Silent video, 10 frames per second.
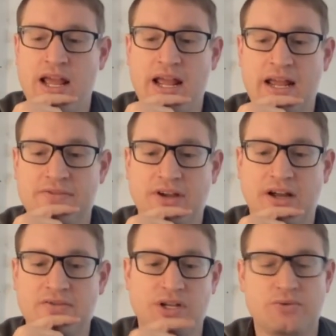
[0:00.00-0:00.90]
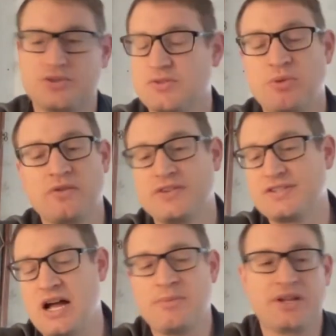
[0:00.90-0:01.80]
And it was just perfect
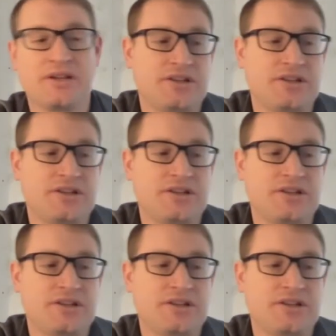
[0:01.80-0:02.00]
timing.